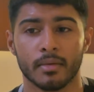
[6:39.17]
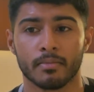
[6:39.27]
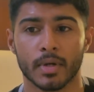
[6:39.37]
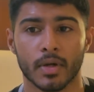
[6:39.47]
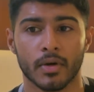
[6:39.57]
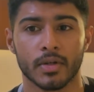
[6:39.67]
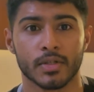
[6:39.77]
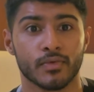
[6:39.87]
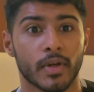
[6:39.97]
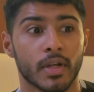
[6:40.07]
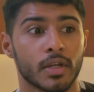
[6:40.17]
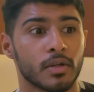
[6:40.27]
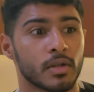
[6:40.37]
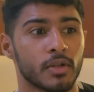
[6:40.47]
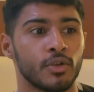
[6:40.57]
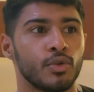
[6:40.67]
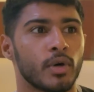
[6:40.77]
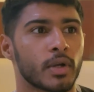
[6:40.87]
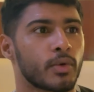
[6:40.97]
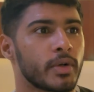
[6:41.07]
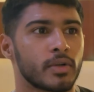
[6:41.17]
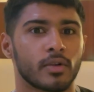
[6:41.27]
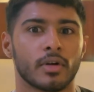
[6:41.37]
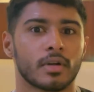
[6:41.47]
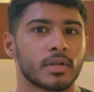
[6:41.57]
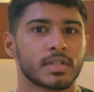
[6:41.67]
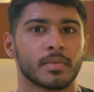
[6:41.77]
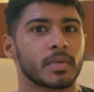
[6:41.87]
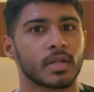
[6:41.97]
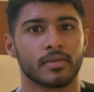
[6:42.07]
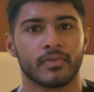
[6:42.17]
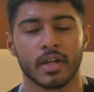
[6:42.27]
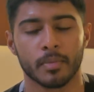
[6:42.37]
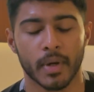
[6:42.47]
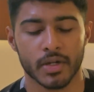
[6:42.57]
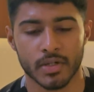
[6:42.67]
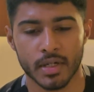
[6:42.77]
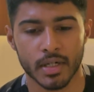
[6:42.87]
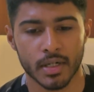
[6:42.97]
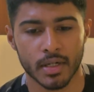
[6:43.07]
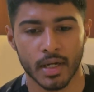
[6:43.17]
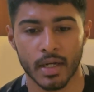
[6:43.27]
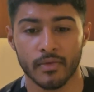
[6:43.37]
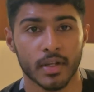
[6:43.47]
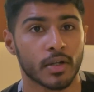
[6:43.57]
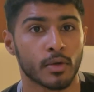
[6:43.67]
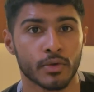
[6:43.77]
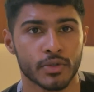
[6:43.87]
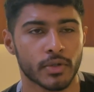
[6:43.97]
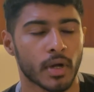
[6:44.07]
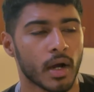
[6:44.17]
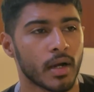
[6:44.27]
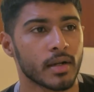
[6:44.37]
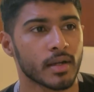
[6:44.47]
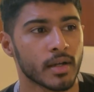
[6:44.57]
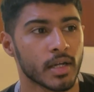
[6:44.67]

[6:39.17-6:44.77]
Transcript: because when you are going to talk something very passionate and very close to your heart